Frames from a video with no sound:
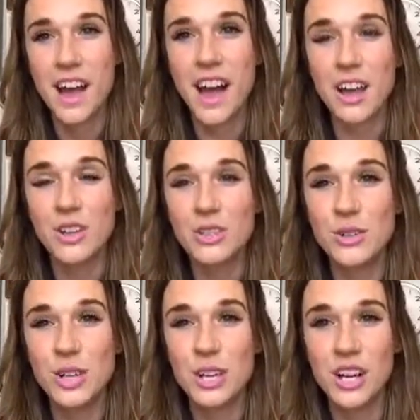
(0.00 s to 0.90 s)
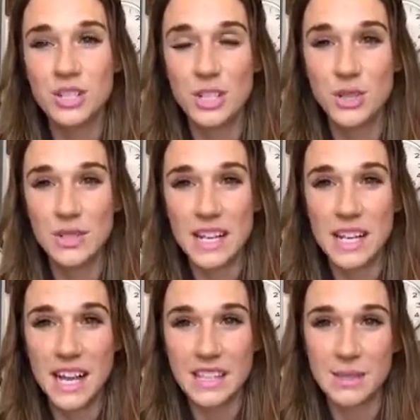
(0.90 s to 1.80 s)
I also cook on Tuesday
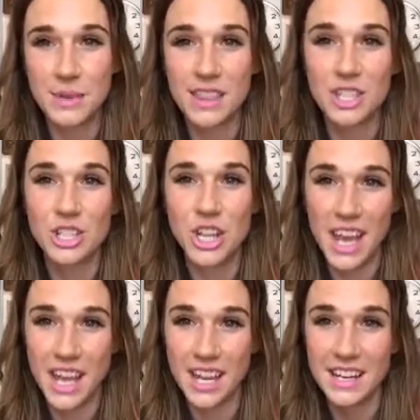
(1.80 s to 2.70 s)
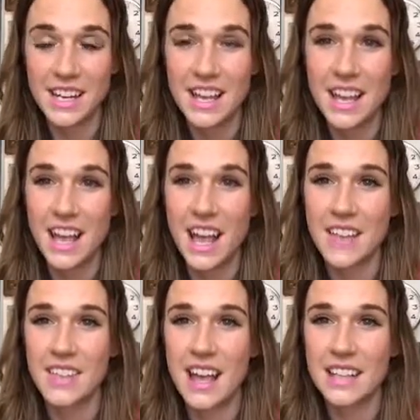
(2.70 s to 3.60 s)
nights with Shane,
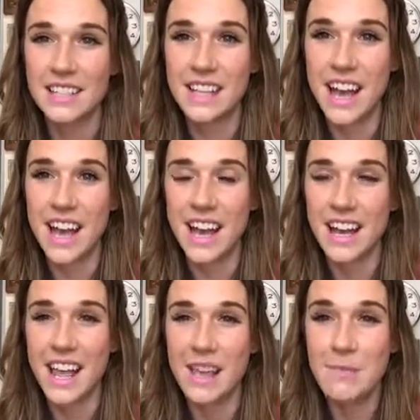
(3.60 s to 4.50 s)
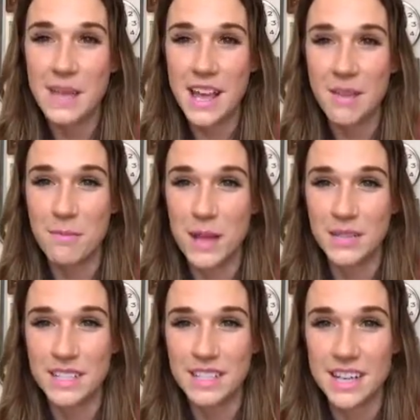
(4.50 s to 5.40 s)
and that's at 8 p.m.
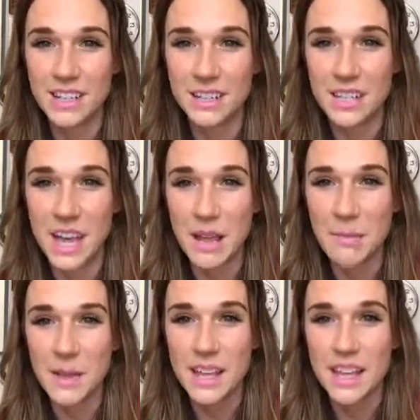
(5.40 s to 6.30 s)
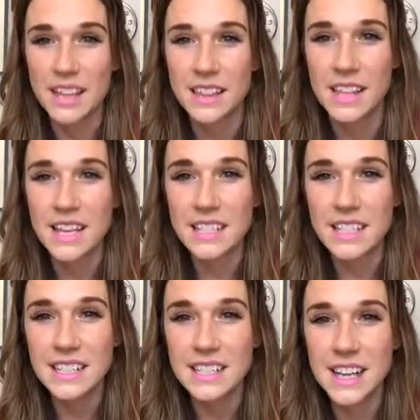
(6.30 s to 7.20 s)
Mountain Standard Time.
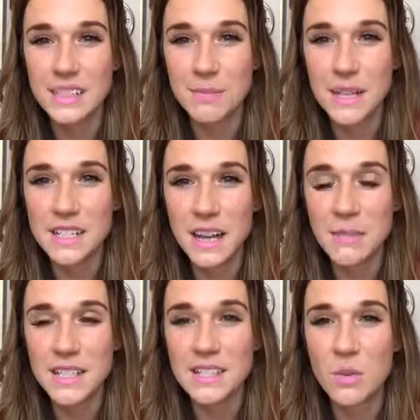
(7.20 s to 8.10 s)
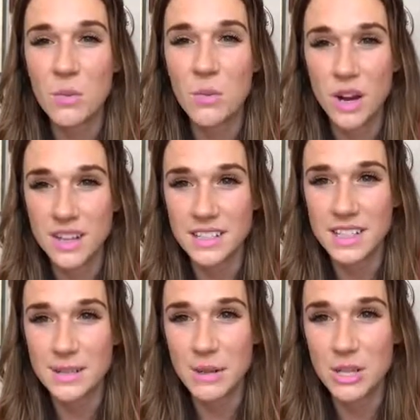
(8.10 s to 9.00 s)
Lacey says bedtime is the worst,
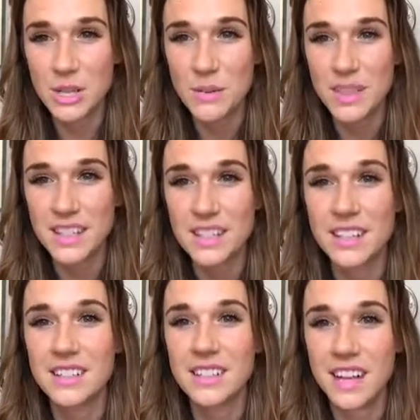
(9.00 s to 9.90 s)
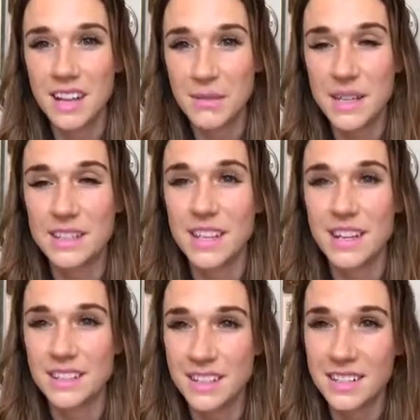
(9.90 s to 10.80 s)
especially when the sun's staying up as late
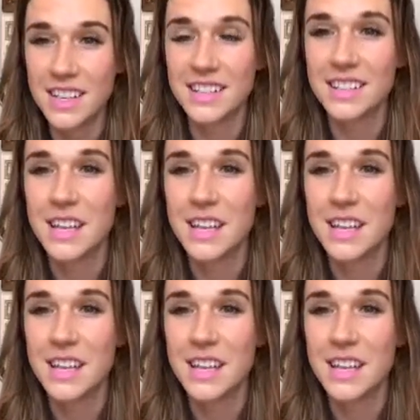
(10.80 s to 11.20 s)
as it does.